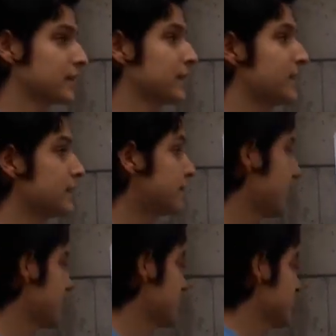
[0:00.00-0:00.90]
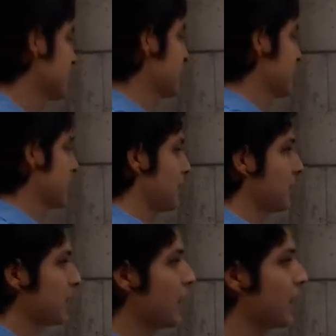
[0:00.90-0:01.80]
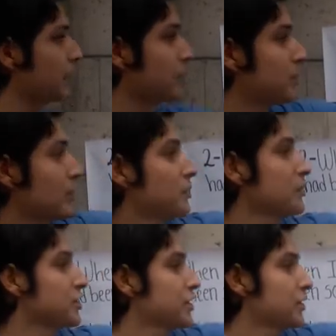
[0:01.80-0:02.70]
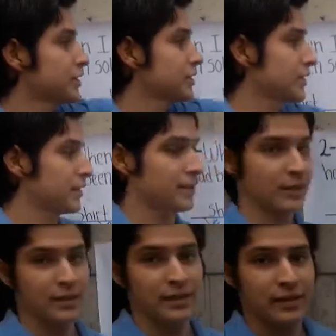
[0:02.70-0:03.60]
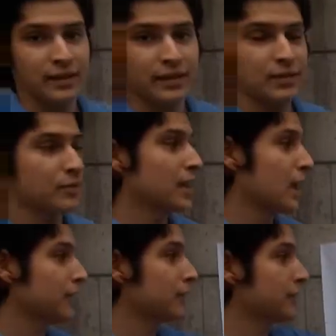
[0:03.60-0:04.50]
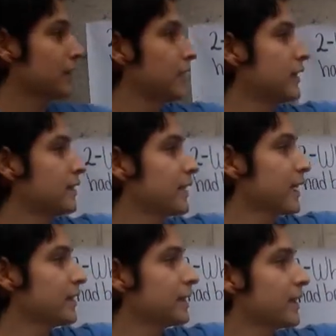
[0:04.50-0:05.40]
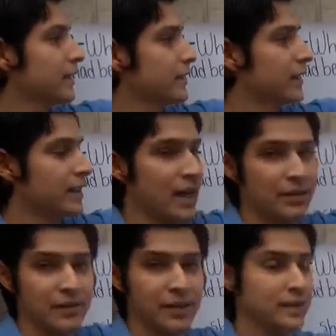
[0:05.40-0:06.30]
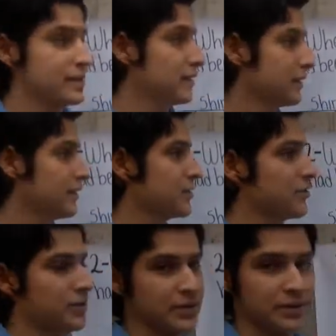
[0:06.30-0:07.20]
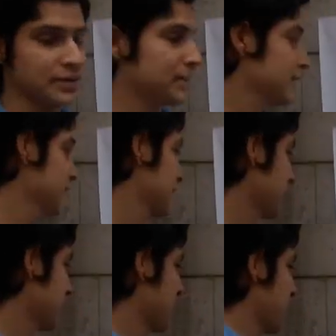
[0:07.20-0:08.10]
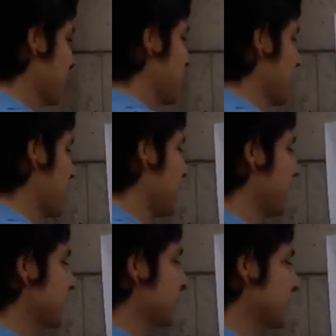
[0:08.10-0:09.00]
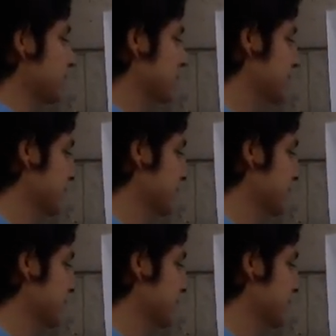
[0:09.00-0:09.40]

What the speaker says: In this case, we have the purple shirt. We have, in this case, the noun is shirt. We write the shirt.